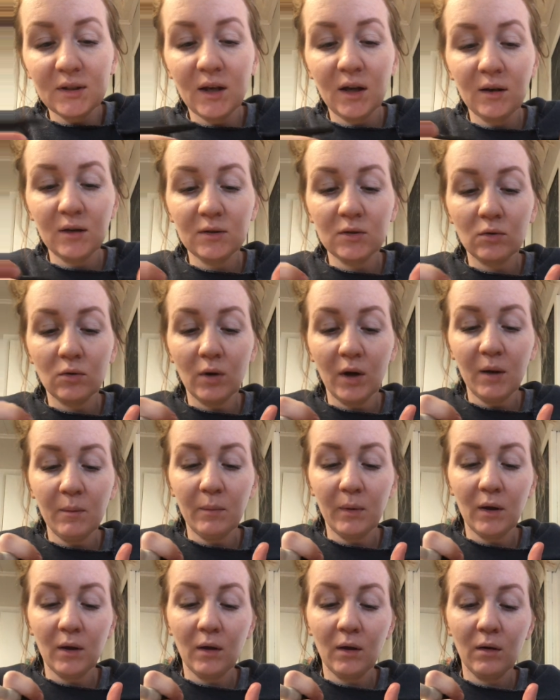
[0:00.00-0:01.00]
kind of
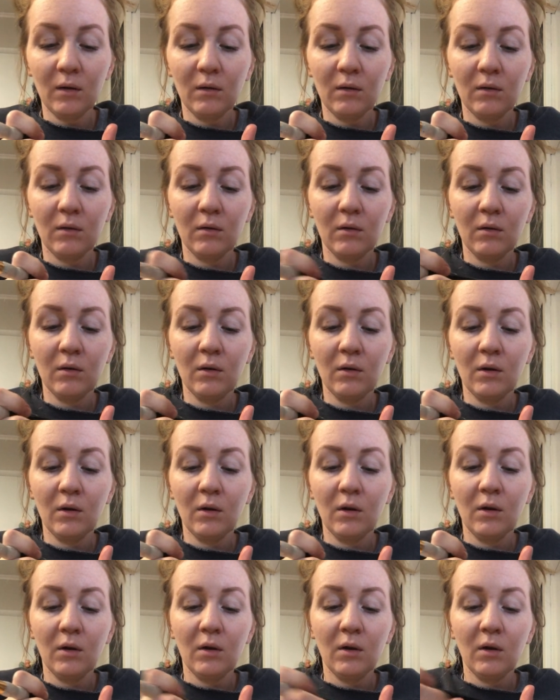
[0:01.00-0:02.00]
scraping it.
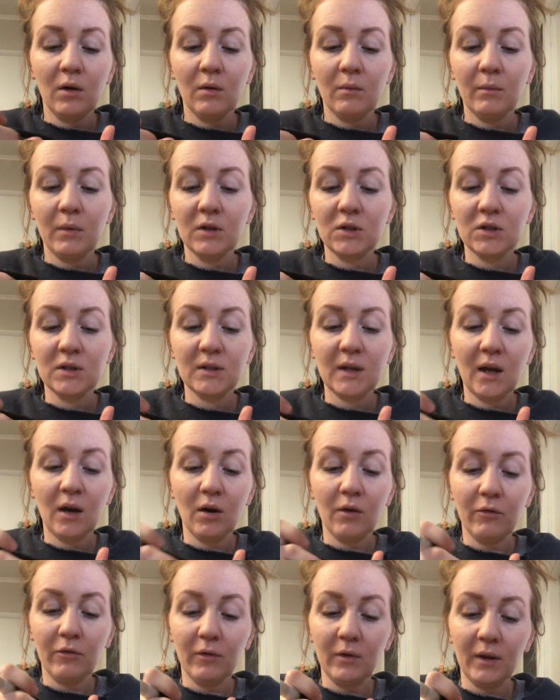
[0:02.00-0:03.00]
But just
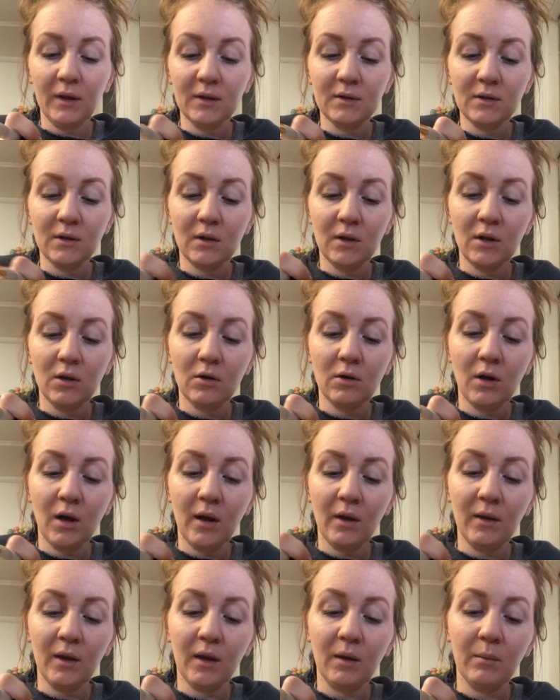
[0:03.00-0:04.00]
carefully so that you're
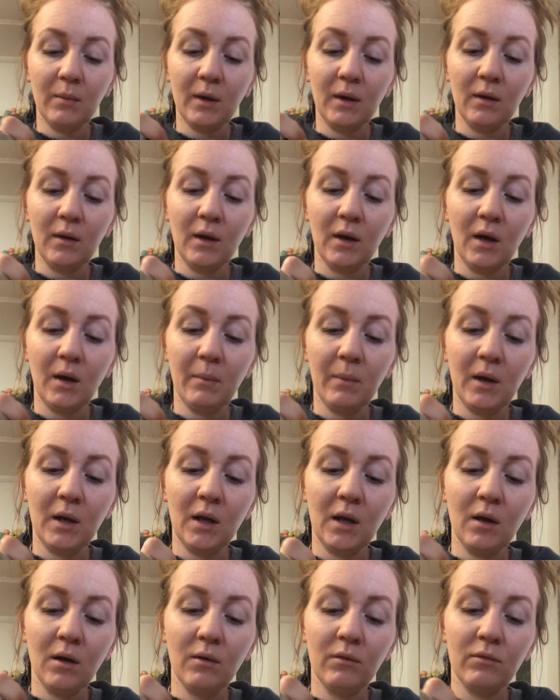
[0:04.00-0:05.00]
not, like, peeling up
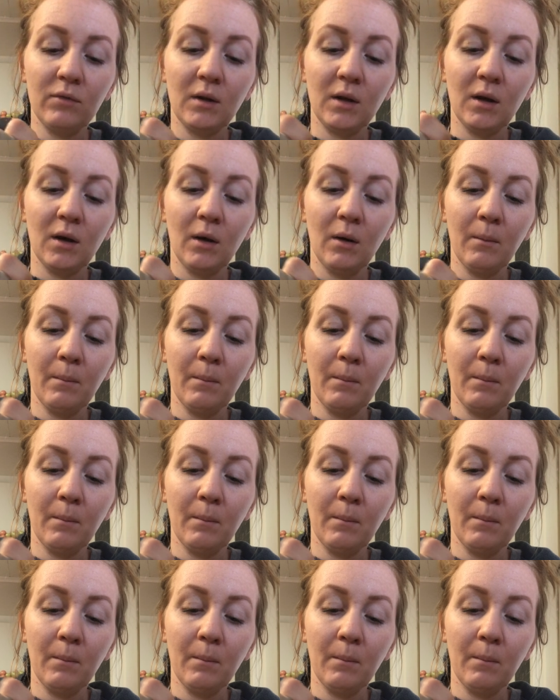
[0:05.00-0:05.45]
any of the,